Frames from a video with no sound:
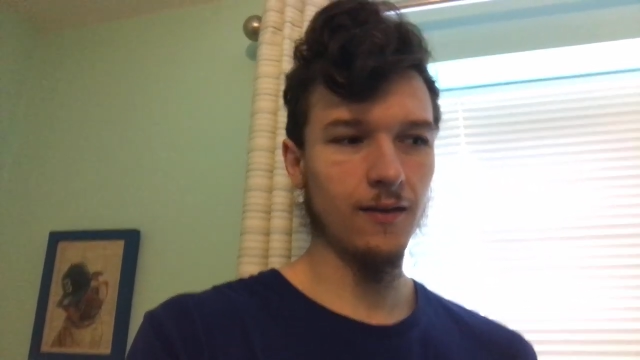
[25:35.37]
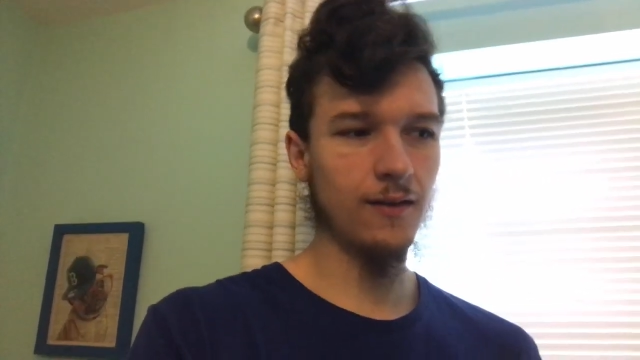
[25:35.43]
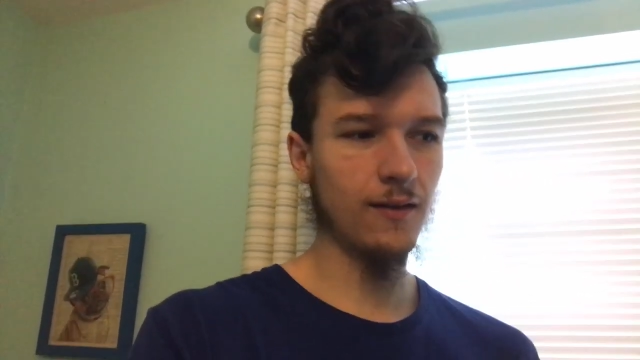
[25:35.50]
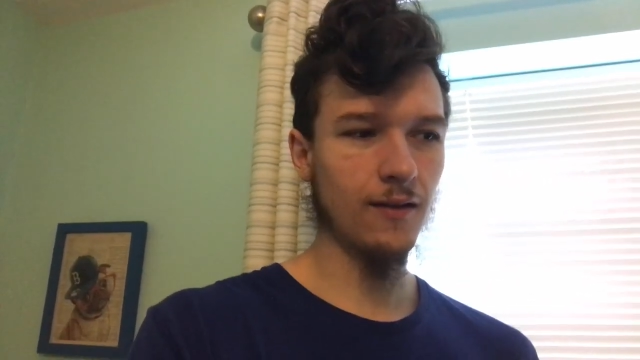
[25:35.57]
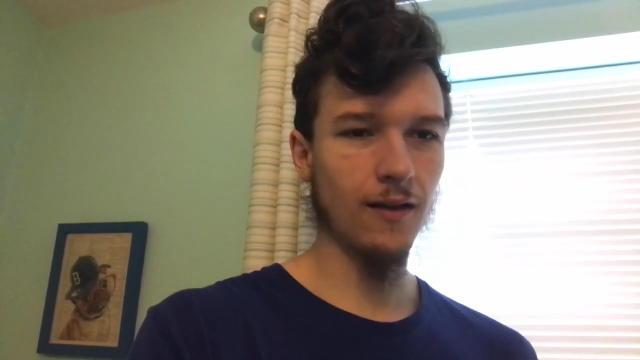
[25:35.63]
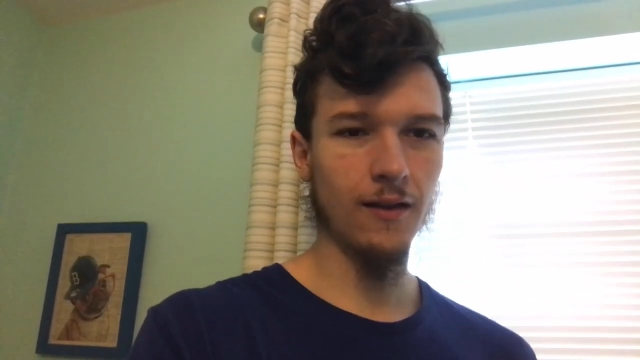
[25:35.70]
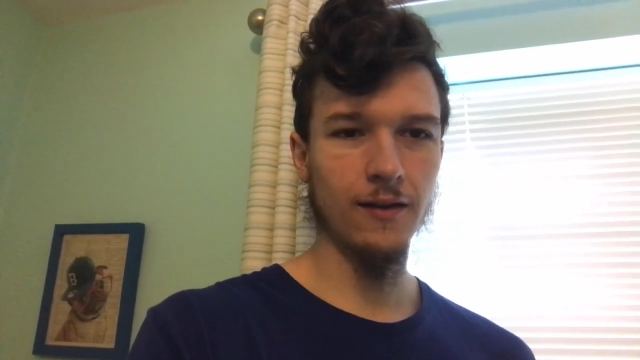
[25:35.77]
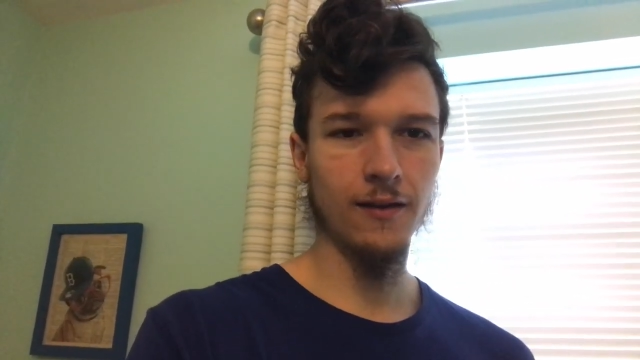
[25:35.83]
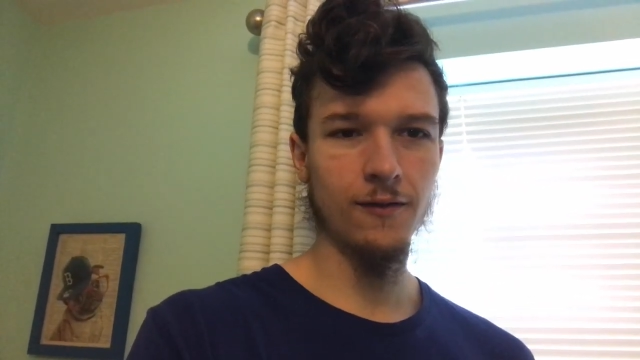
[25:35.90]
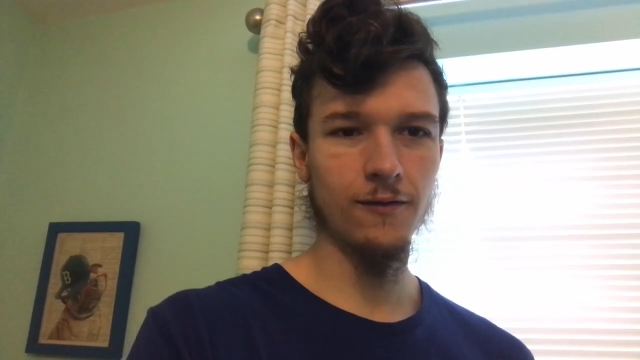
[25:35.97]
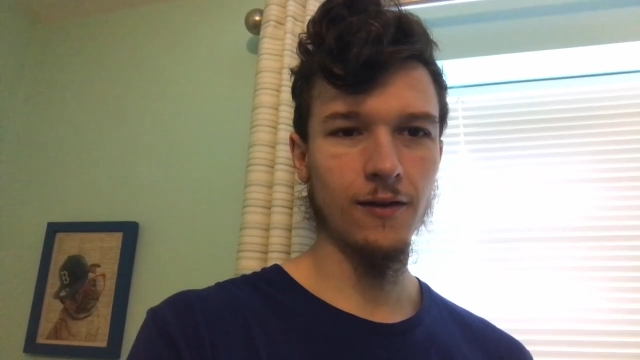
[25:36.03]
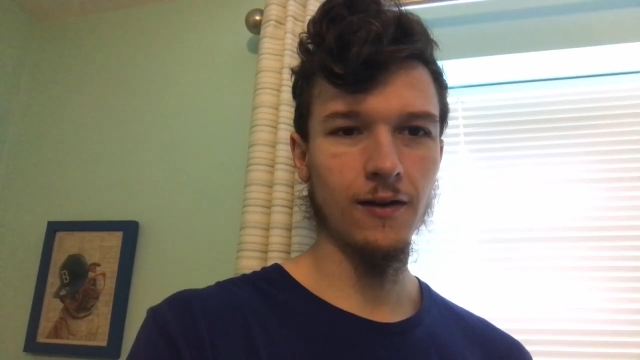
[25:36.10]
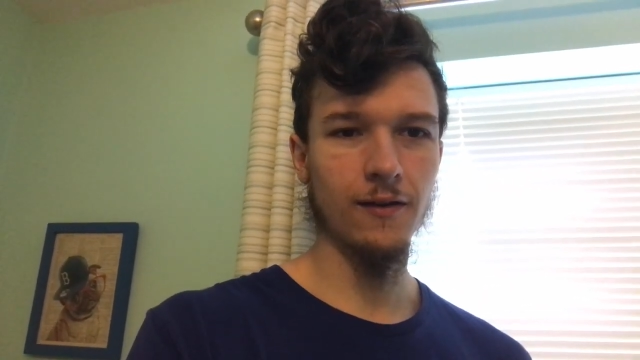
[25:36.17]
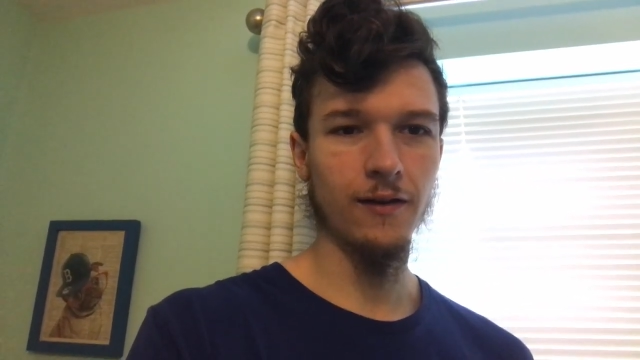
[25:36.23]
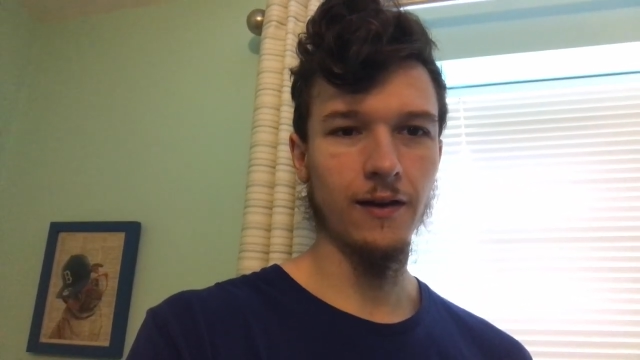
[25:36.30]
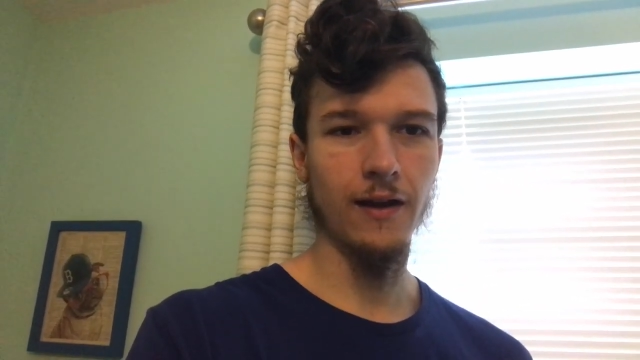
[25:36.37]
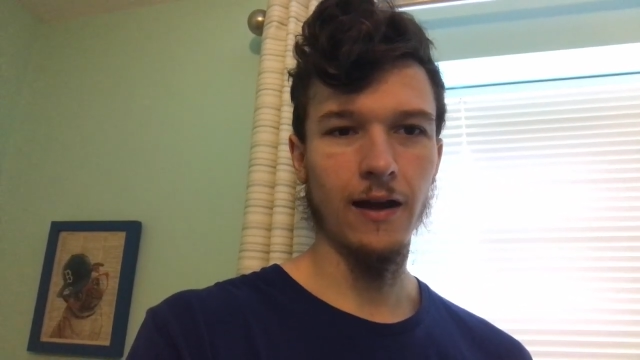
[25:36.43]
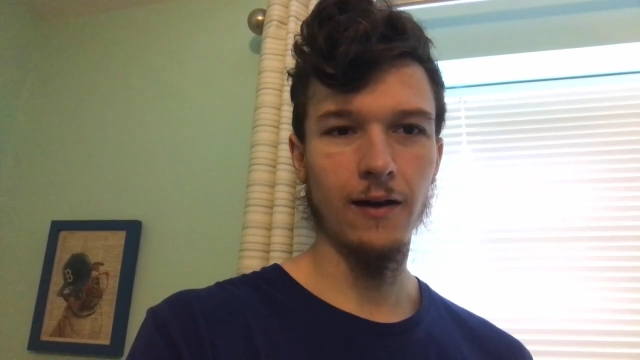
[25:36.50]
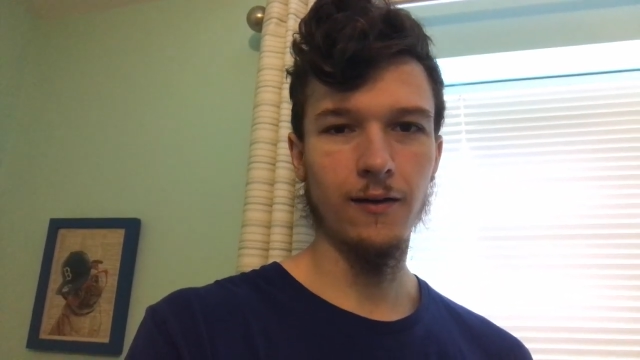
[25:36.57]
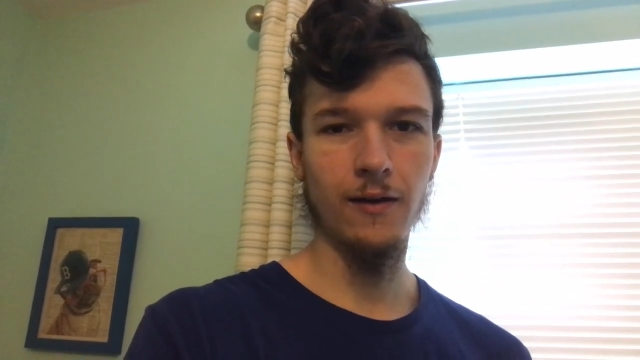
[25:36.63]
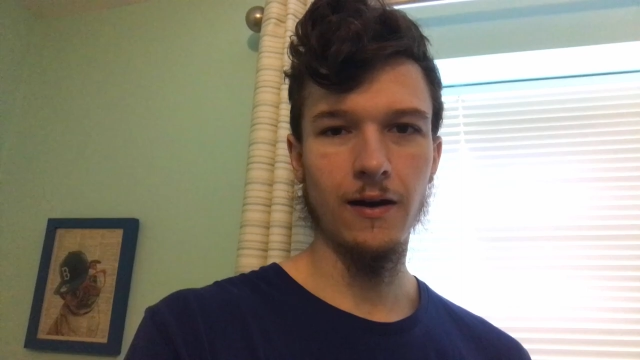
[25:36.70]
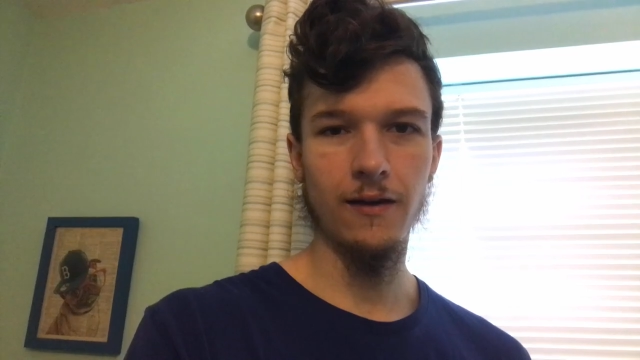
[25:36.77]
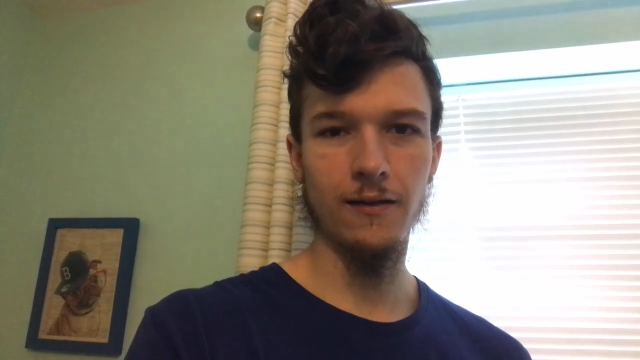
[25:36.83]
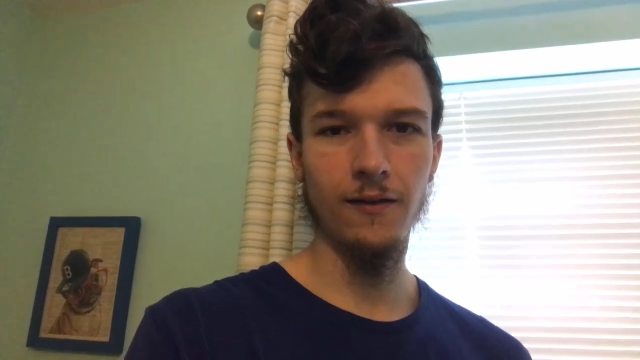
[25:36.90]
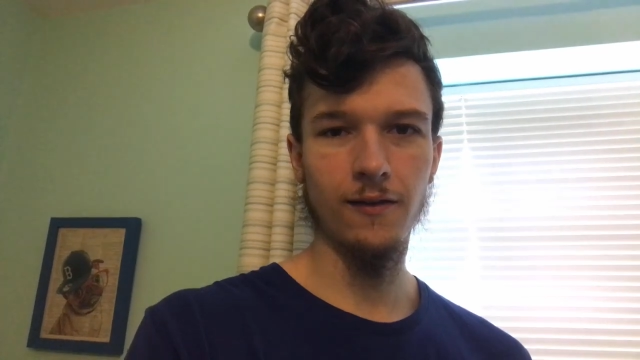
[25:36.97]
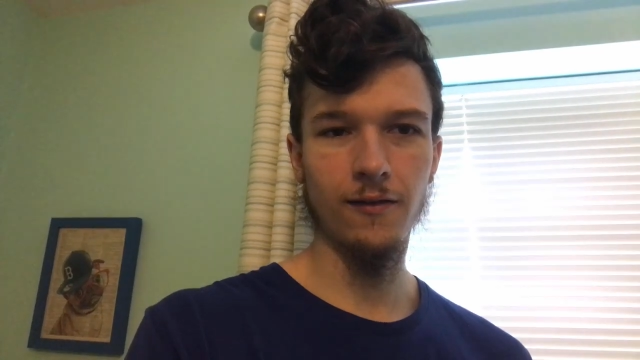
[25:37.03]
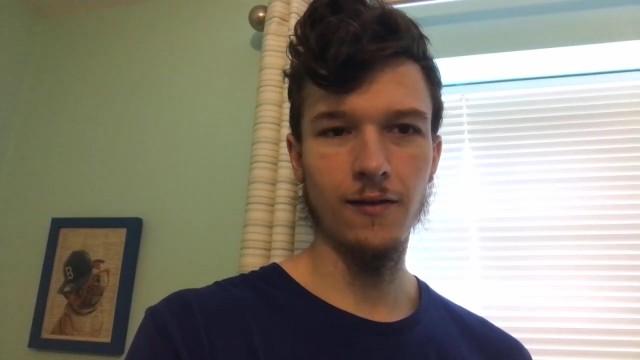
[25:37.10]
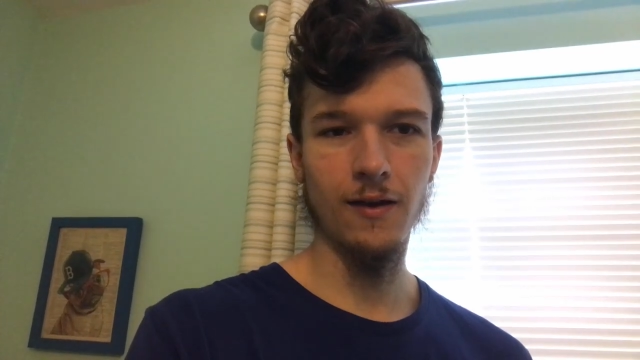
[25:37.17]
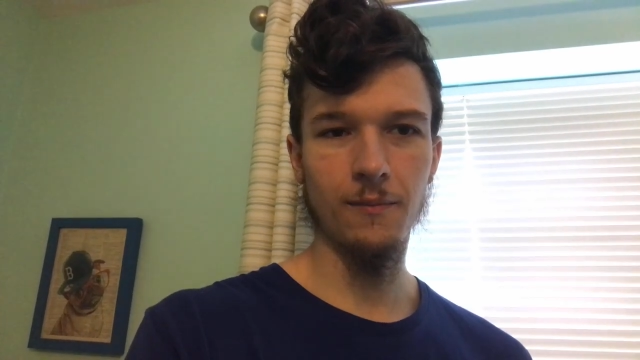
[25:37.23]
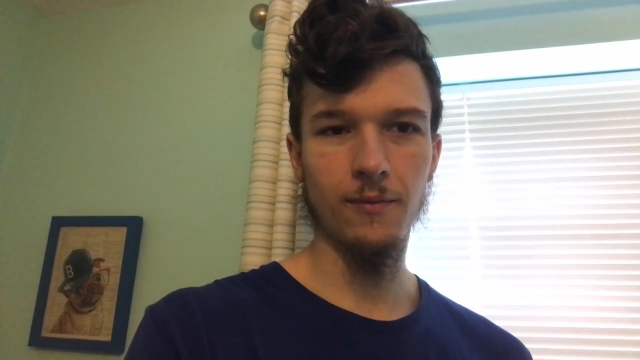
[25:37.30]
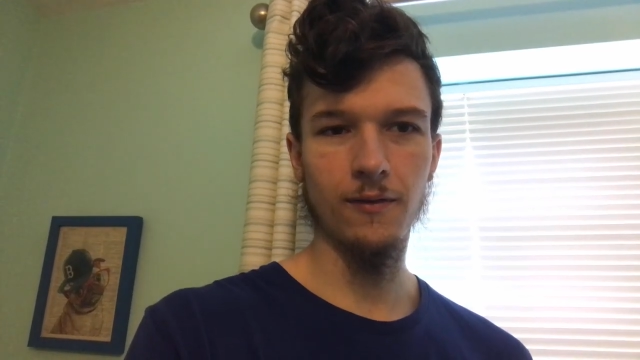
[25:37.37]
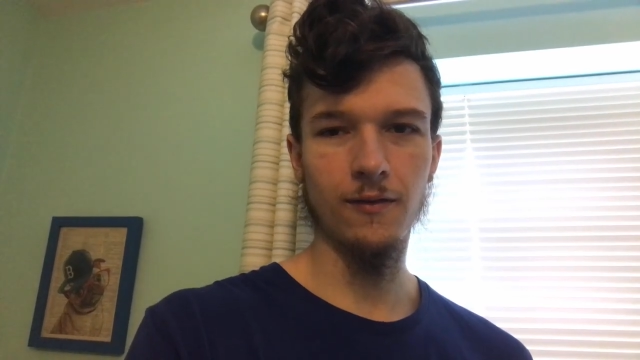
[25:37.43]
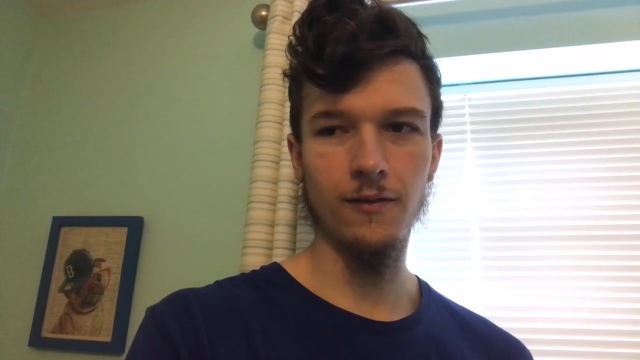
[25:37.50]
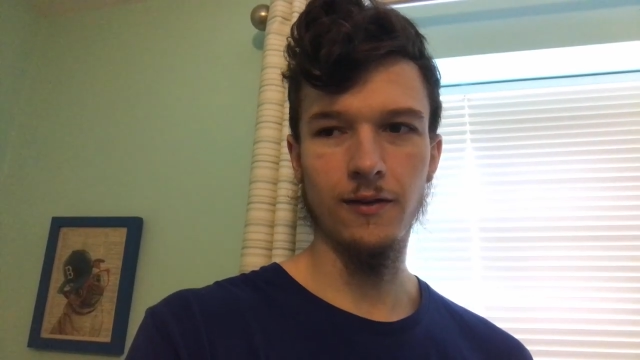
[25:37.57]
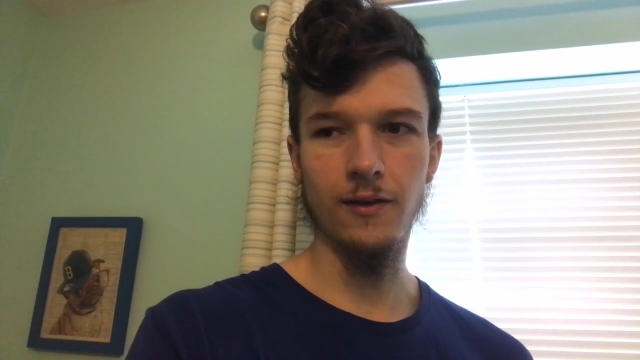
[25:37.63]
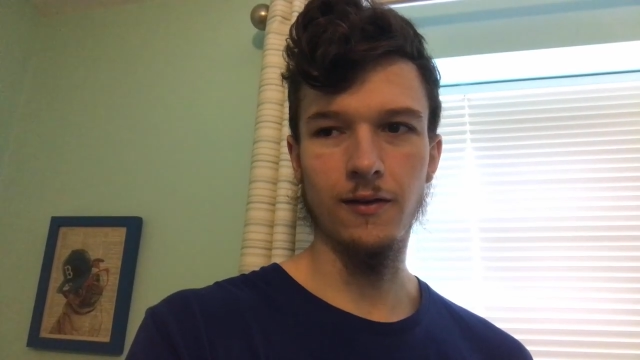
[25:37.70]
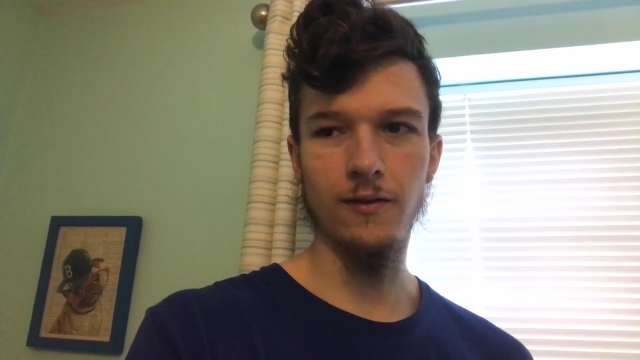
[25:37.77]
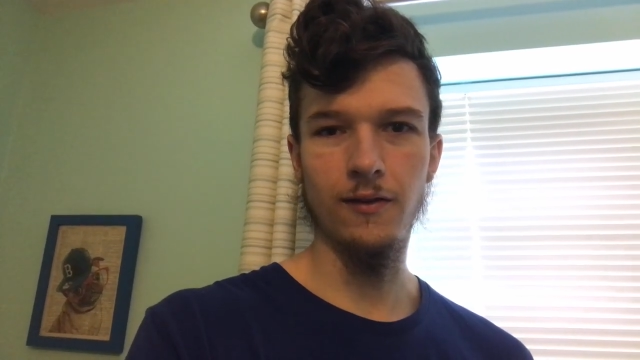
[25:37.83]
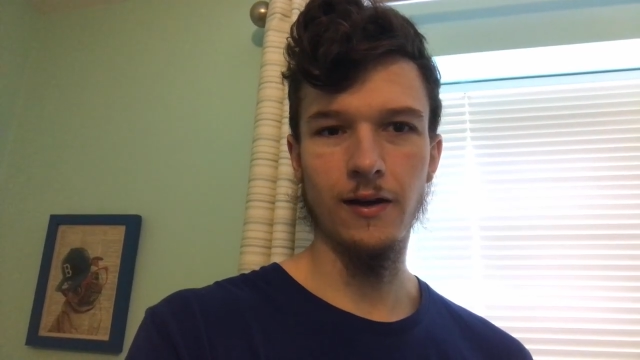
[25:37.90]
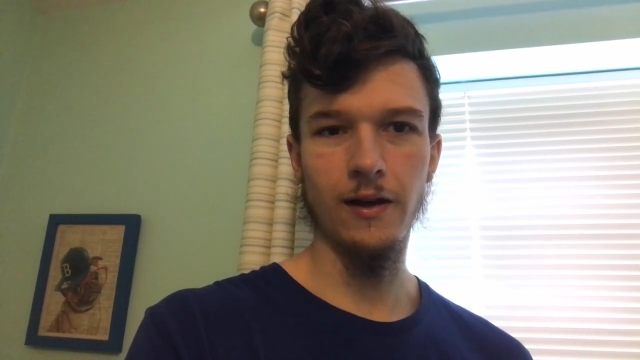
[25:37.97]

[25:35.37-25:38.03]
Nothing is regulated. I don't know how this crap is legal.